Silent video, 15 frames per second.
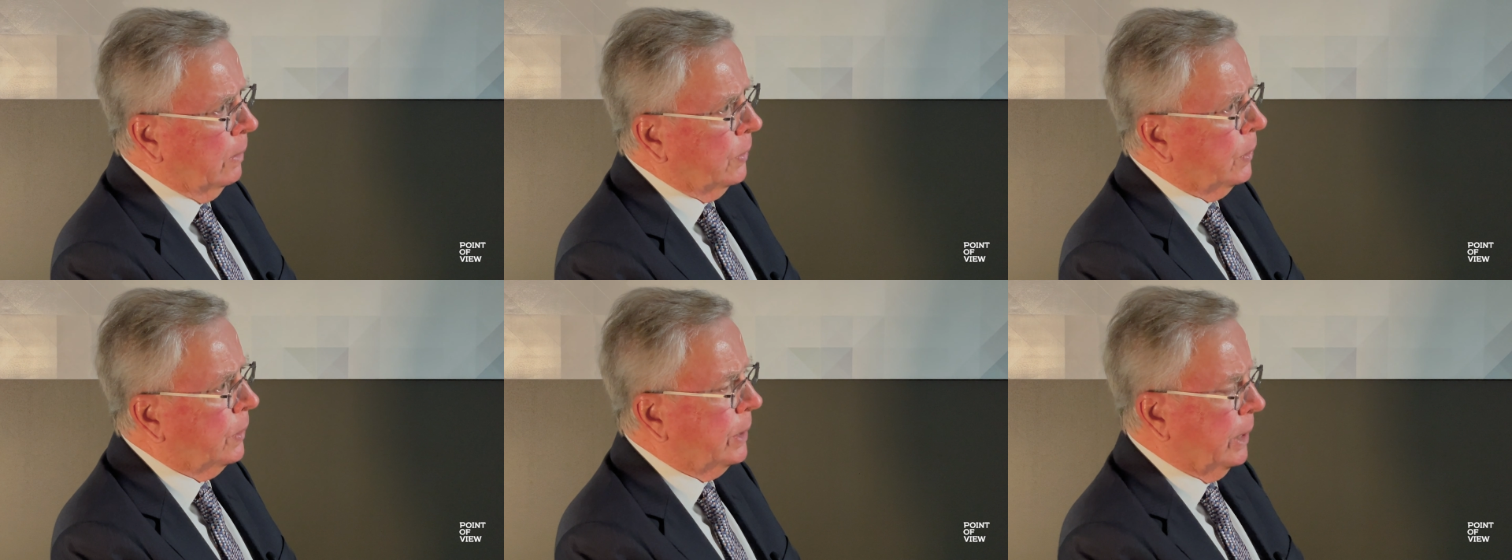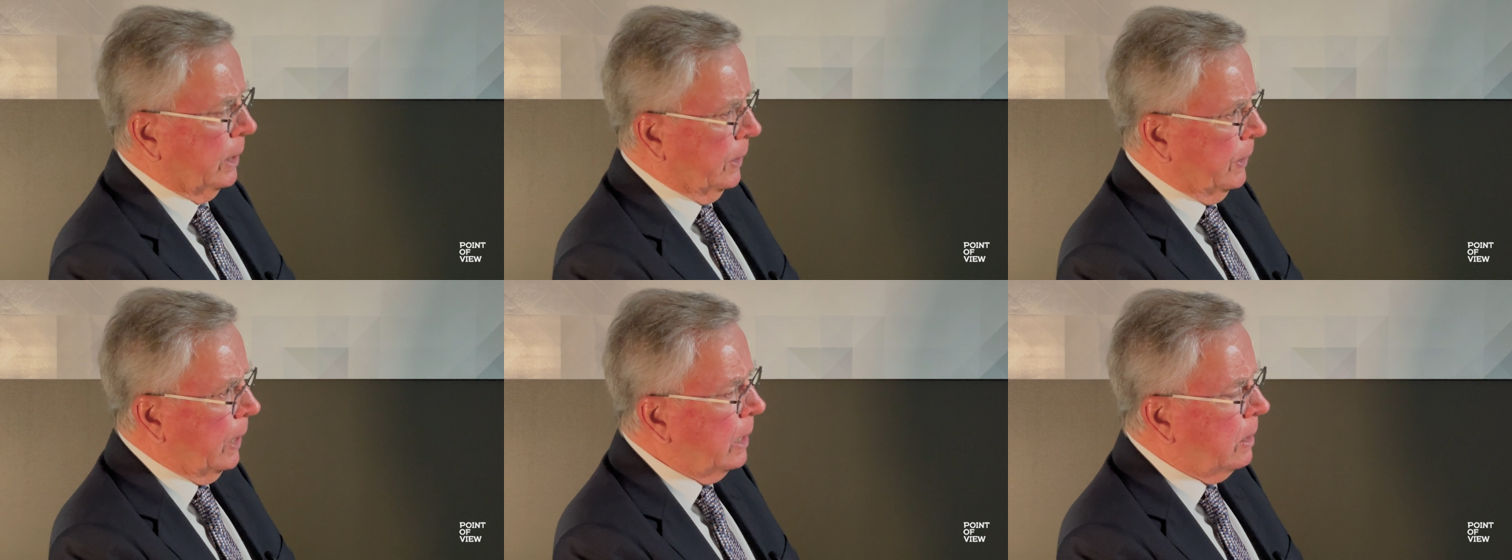to
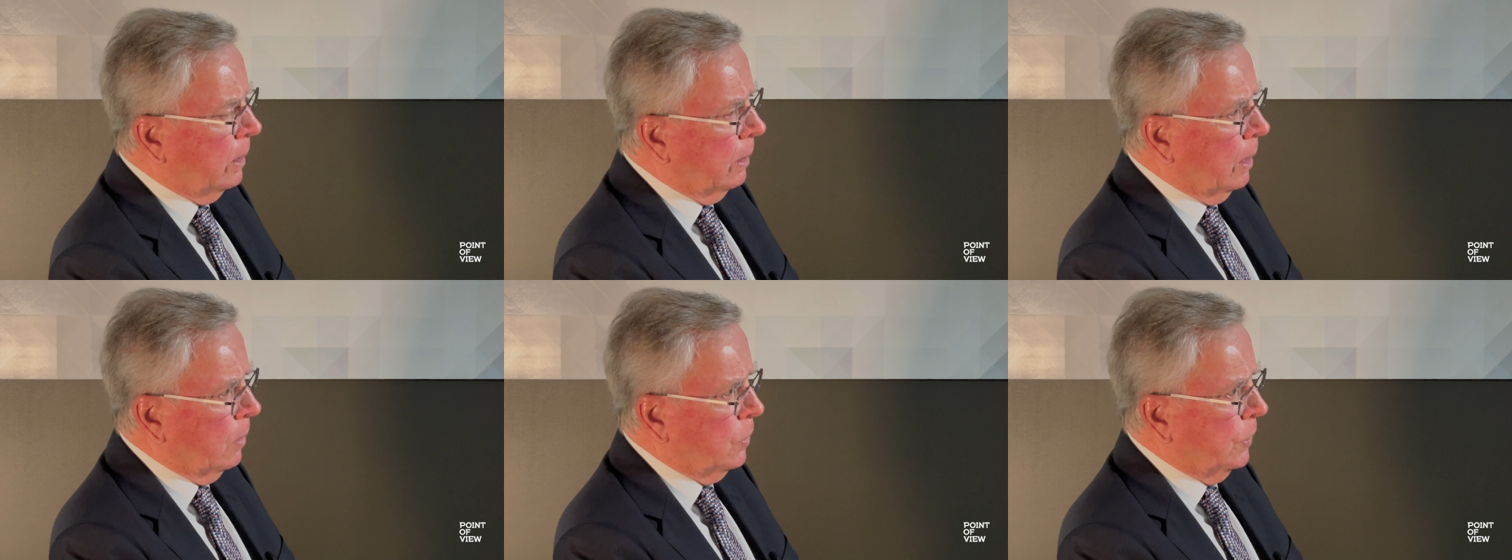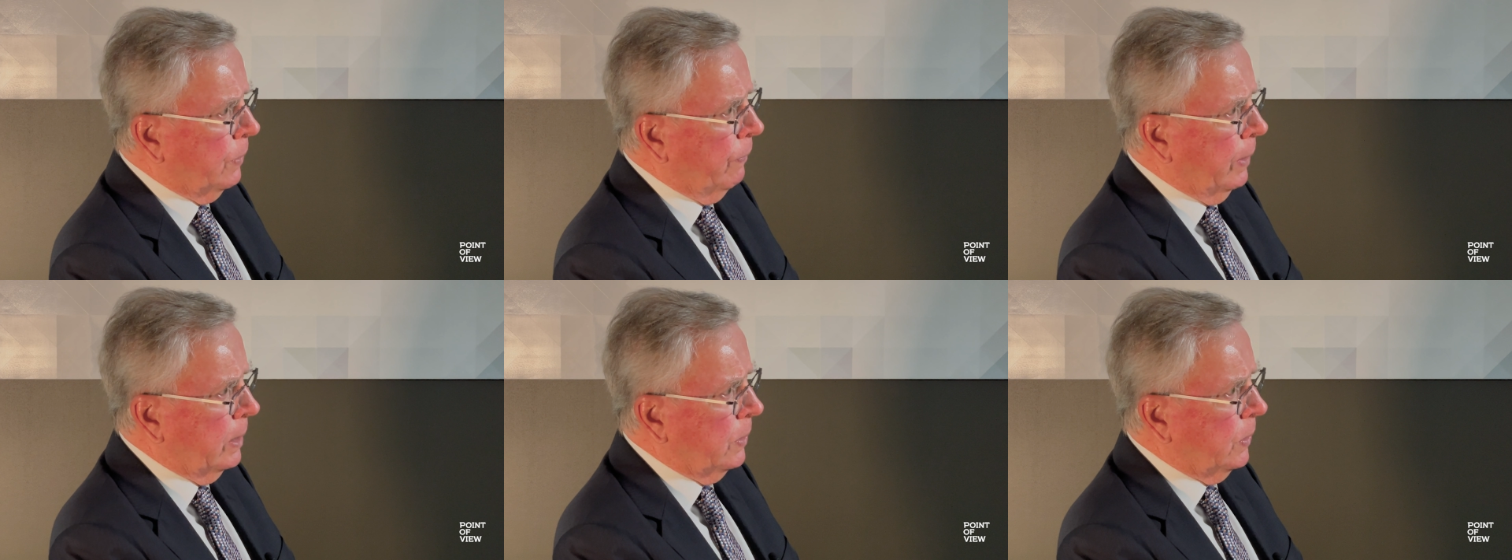succeed in those
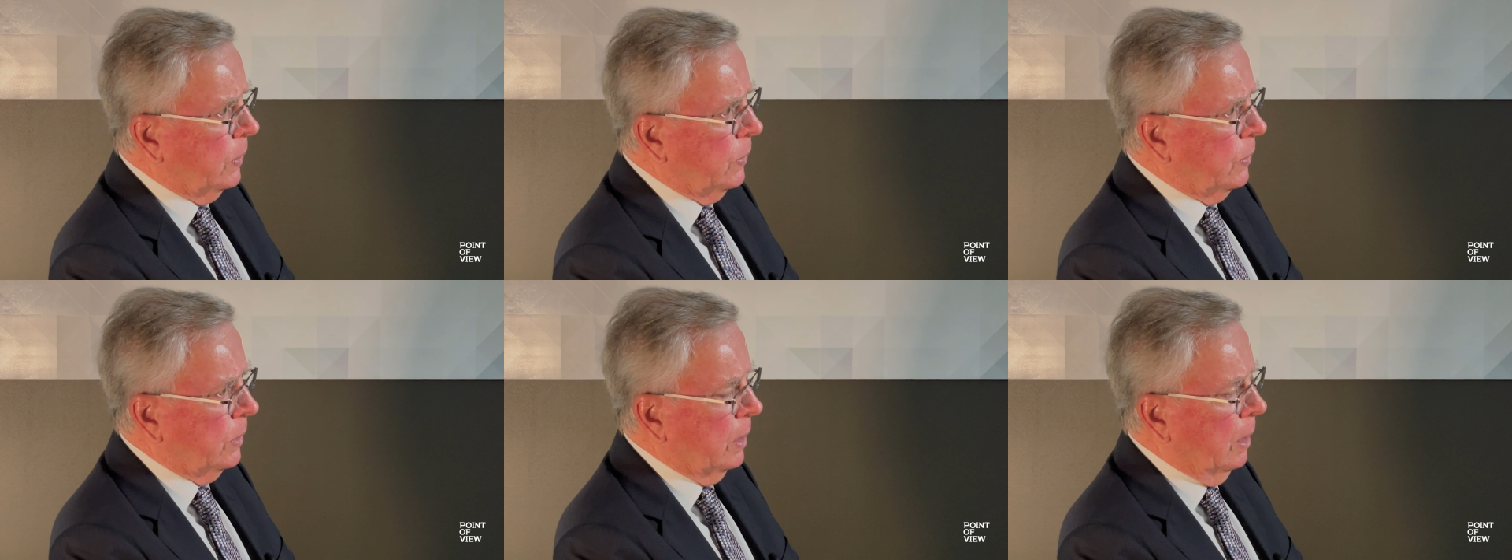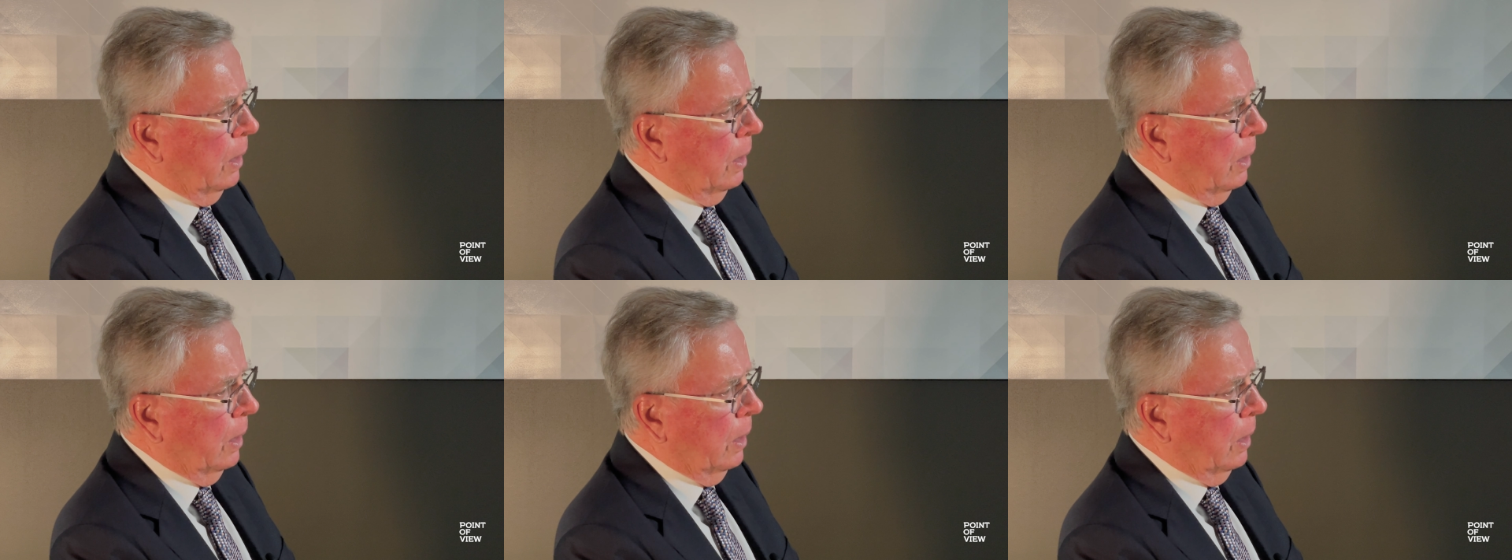defences.